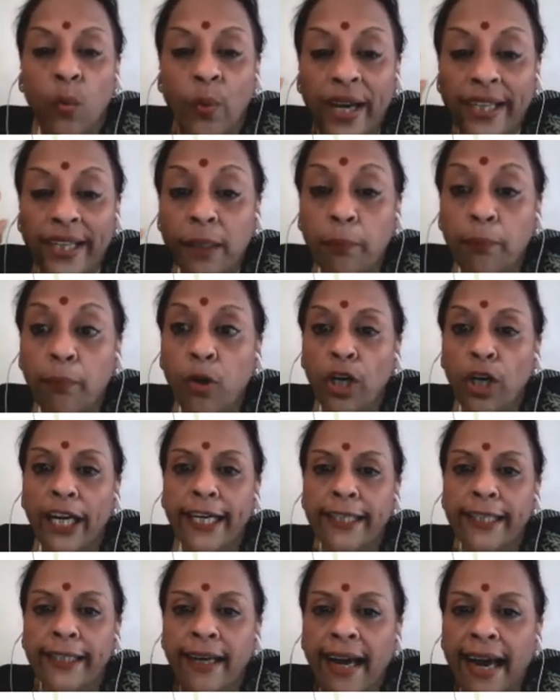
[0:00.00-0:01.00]
where the
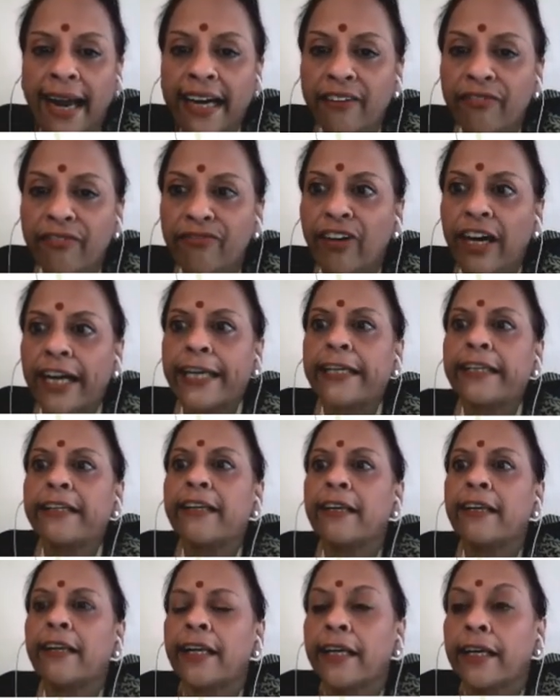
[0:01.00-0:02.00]
bullet had
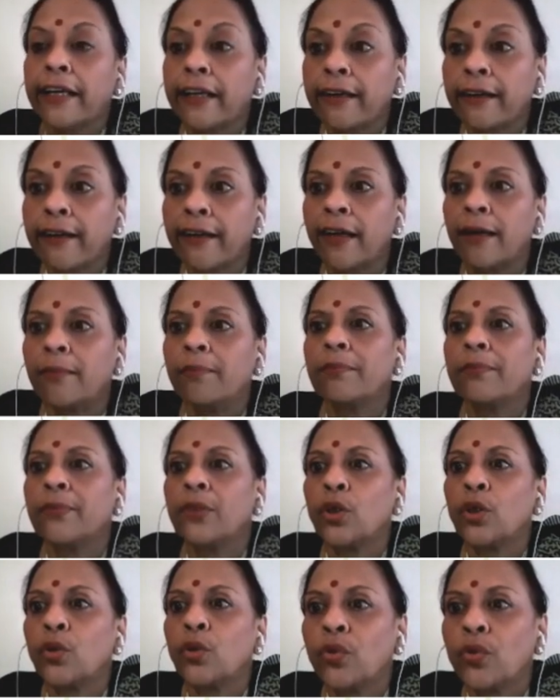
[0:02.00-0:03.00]
finally come
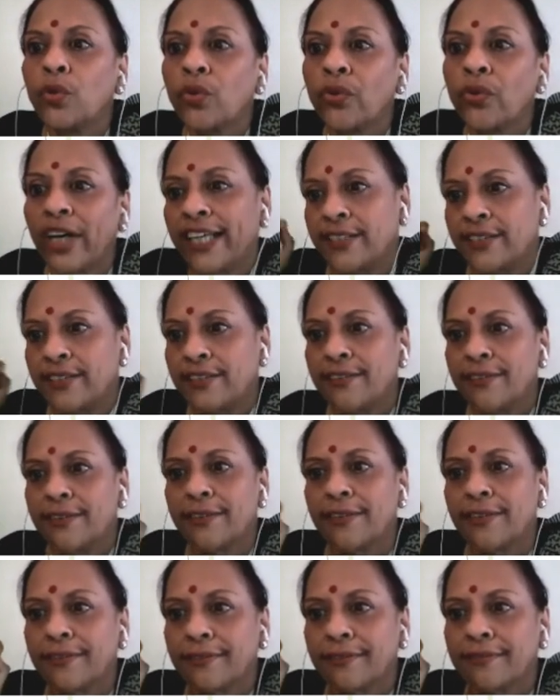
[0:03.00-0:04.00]
to
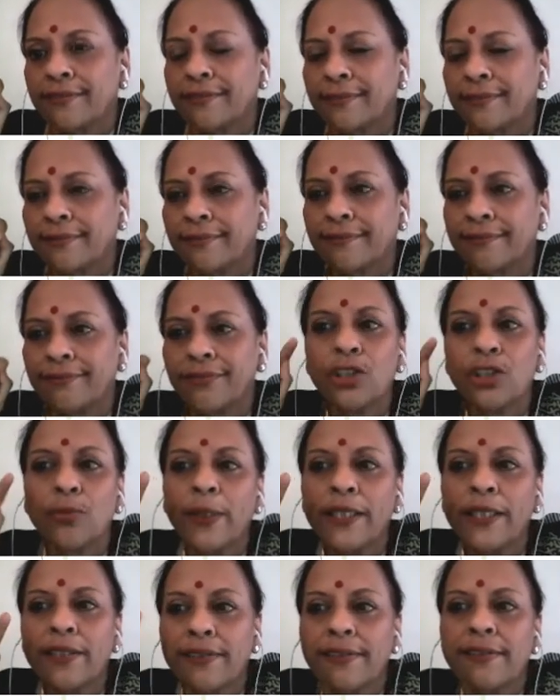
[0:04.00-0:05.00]
rest, which
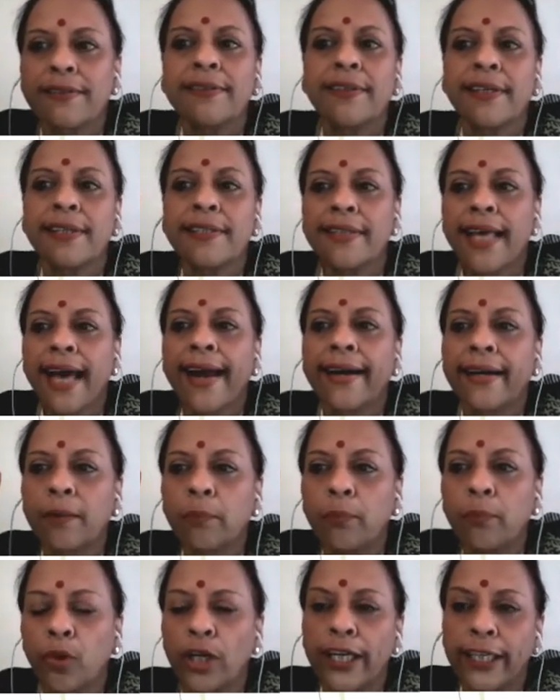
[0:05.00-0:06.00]
means he's had a
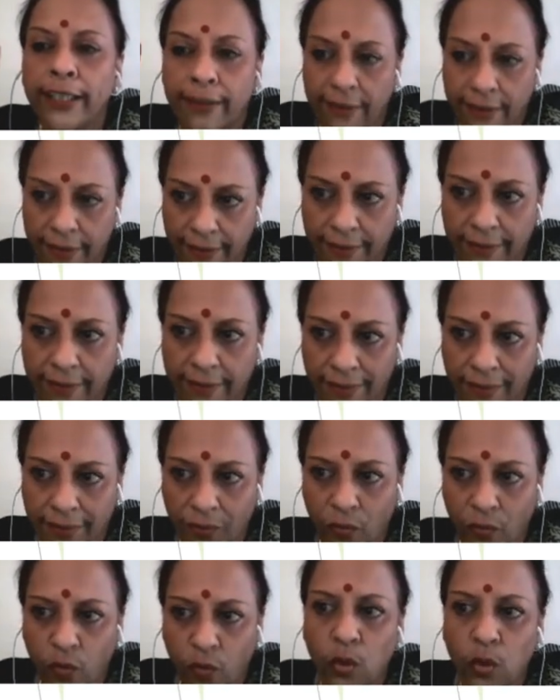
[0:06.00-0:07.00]
bullet
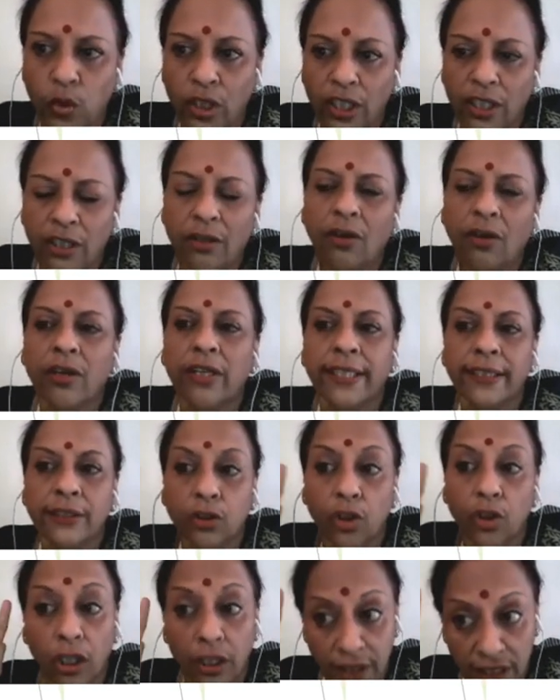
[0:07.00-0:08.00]
wound or he's
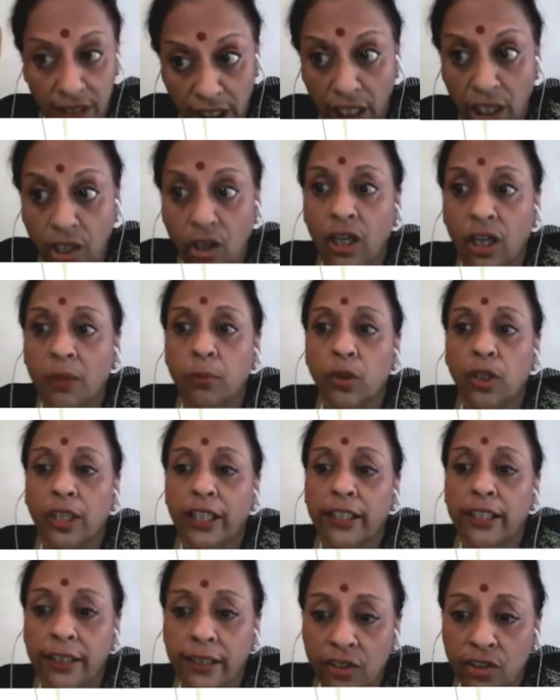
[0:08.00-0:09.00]
got still got a
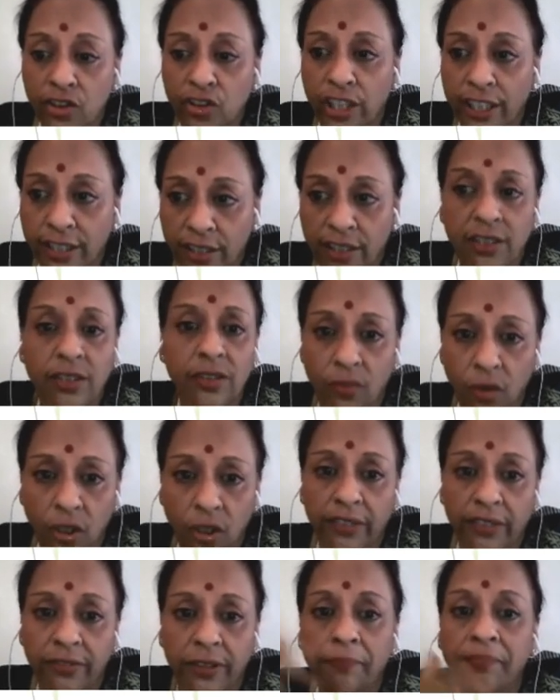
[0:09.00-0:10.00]
bullet in his chest,
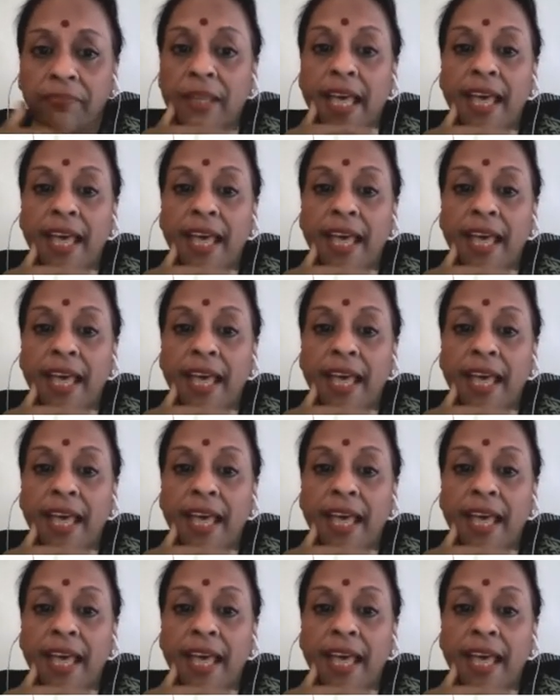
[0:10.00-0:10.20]
whatever.